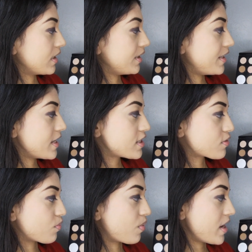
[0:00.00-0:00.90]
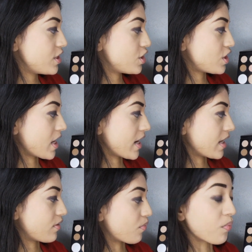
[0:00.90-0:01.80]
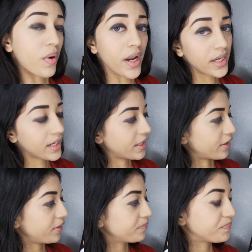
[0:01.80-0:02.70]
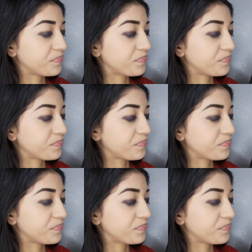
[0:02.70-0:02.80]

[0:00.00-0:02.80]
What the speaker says: this red shade right here.